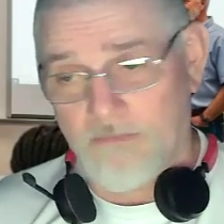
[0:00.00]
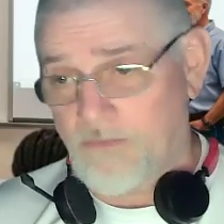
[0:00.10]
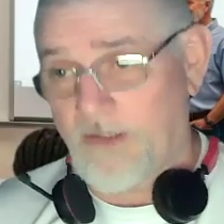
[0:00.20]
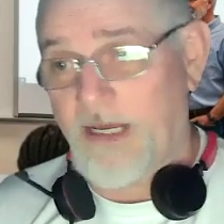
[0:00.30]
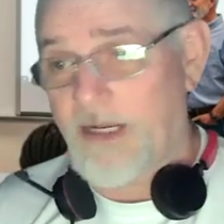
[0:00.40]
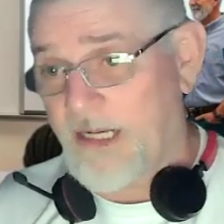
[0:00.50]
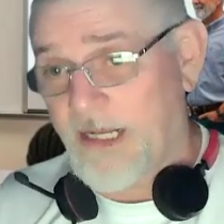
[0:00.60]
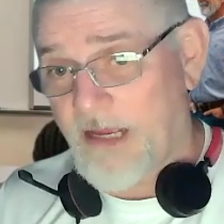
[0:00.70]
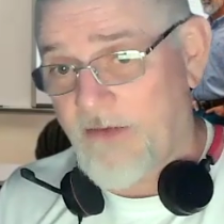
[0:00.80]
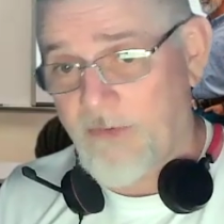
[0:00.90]
without
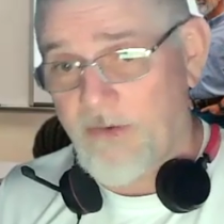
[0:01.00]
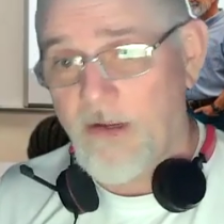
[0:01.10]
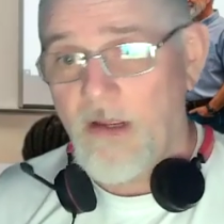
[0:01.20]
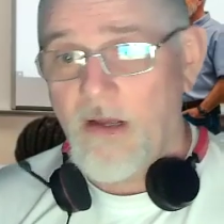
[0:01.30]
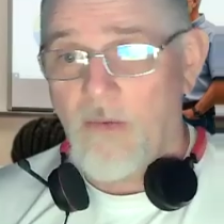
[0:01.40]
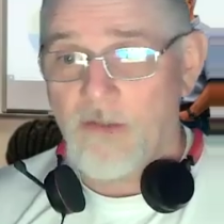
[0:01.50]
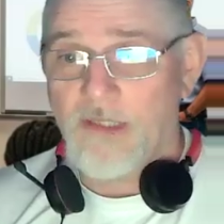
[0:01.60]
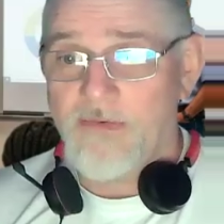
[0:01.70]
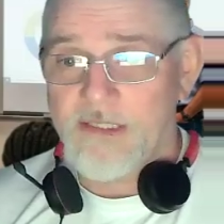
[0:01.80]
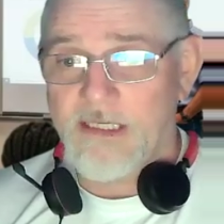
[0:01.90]
any effort, which
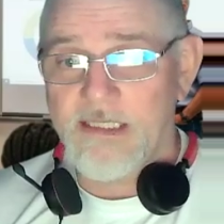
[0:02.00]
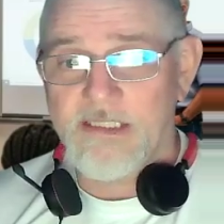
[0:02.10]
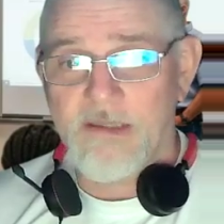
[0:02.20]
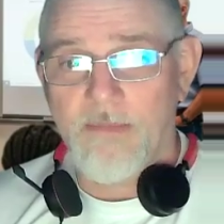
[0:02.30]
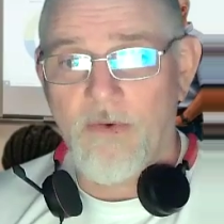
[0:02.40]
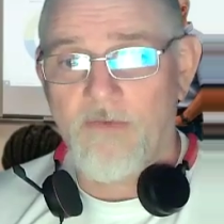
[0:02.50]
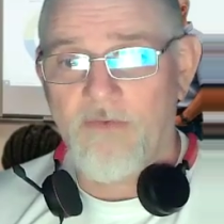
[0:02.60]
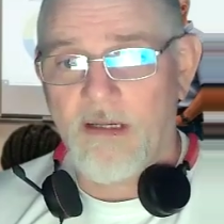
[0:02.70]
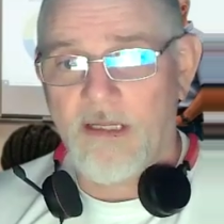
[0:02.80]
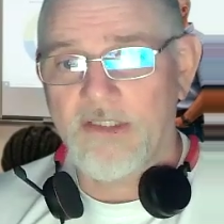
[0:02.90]
obviously leads to more
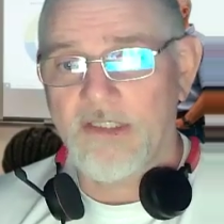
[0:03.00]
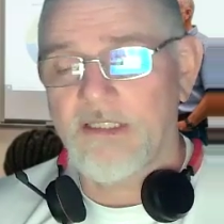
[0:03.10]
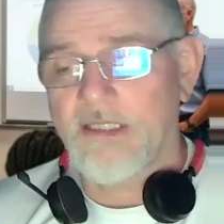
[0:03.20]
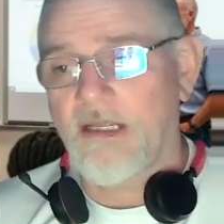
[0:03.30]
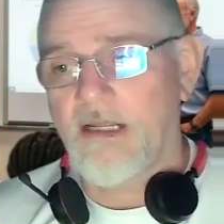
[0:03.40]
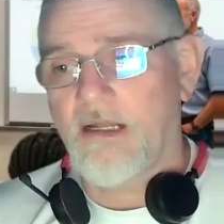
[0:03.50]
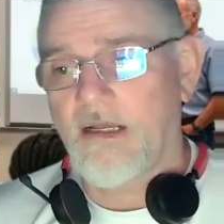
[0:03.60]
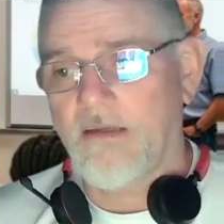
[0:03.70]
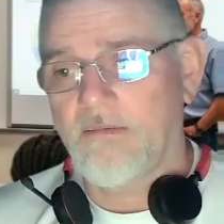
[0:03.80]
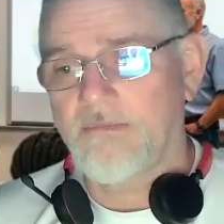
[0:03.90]
violations
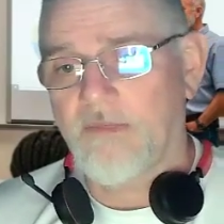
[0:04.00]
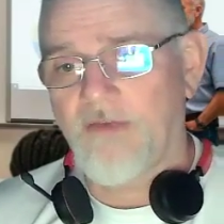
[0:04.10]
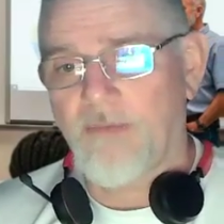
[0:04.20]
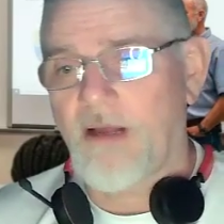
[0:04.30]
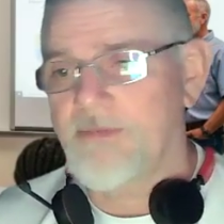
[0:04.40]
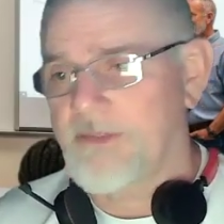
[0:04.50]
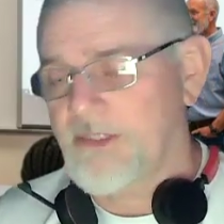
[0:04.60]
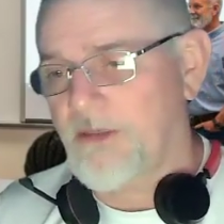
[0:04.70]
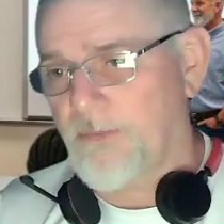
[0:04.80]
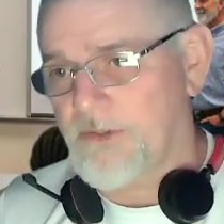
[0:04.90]
and if problems
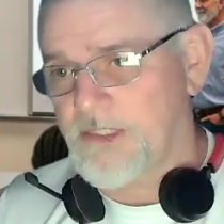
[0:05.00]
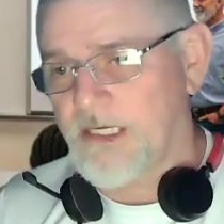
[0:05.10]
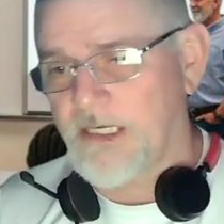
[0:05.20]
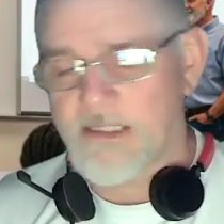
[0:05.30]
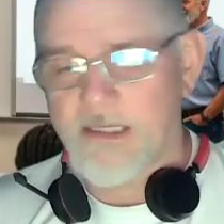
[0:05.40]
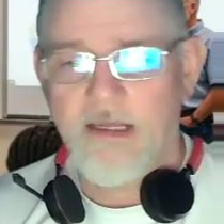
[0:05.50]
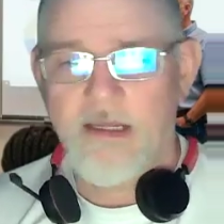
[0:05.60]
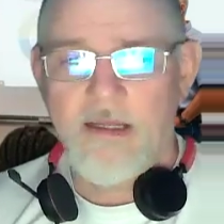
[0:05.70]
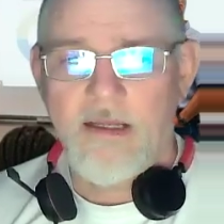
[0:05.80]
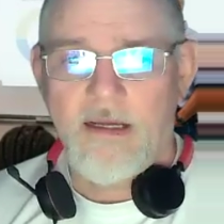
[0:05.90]
still persist,
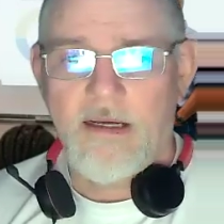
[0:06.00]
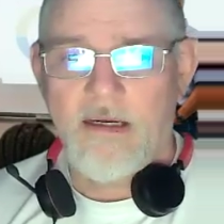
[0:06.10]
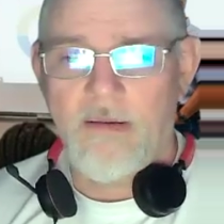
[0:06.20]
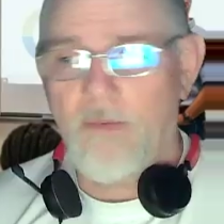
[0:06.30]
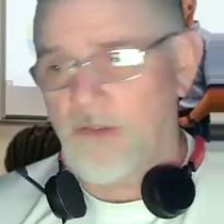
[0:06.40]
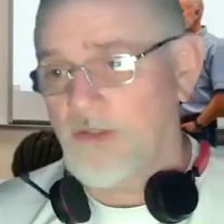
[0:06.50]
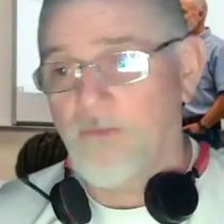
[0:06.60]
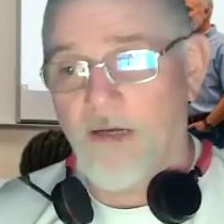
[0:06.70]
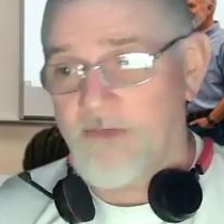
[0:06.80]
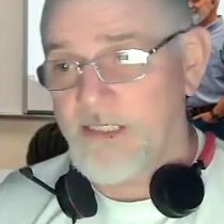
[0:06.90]
in which
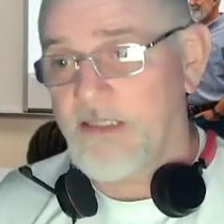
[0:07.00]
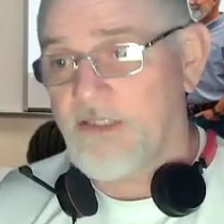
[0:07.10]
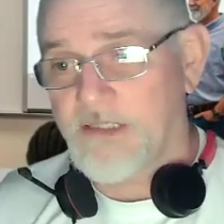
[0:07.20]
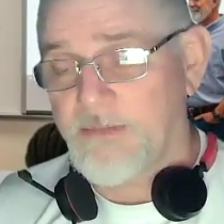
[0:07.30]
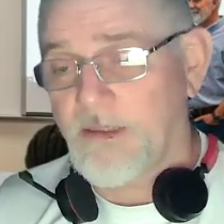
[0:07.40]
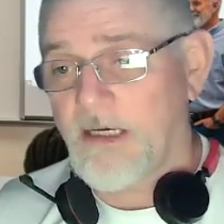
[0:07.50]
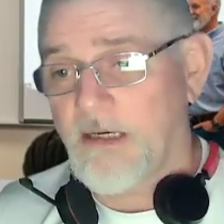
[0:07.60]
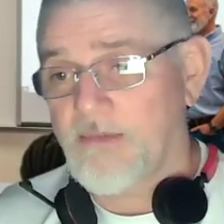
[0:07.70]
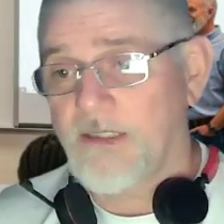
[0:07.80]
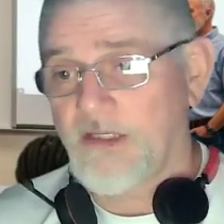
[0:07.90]
obviously it just
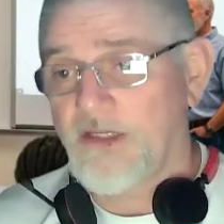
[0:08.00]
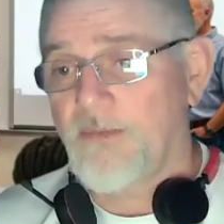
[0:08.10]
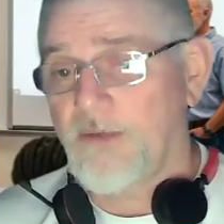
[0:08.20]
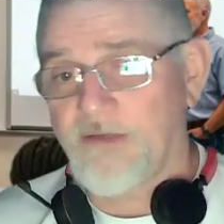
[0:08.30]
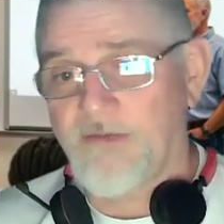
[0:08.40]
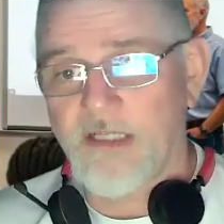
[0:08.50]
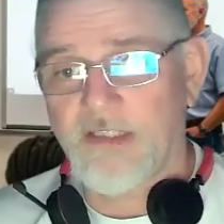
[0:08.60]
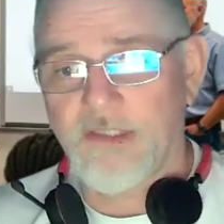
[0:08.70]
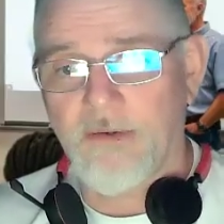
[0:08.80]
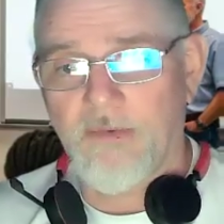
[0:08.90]
becomes an accumulative
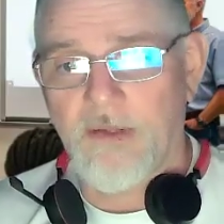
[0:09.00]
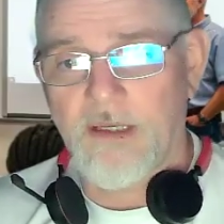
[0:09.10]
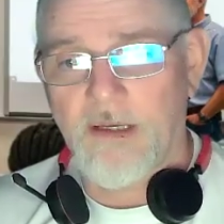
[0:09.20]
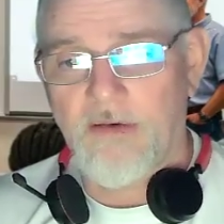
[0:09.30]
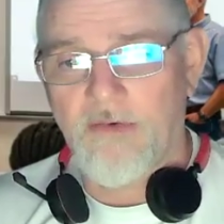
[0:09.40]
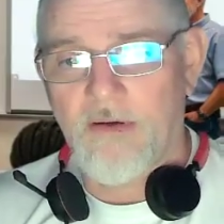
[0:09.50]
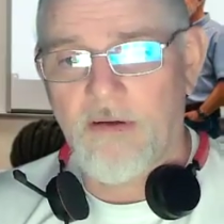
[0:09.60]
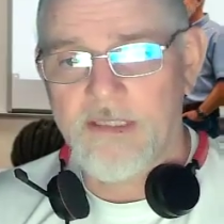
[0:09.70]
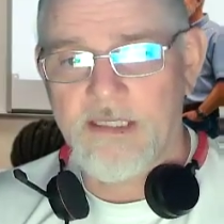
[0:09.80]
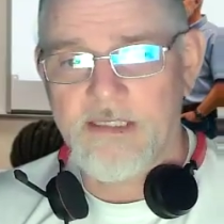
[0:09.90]
issue on the overall
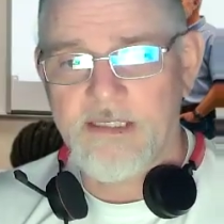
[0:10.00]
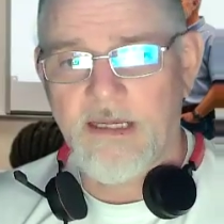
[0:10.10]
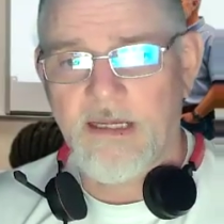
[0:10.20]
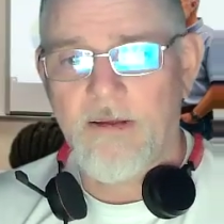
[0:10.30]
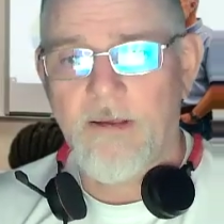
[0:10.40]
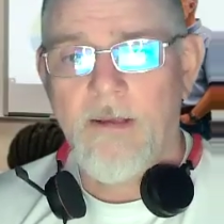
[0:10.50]
CSA.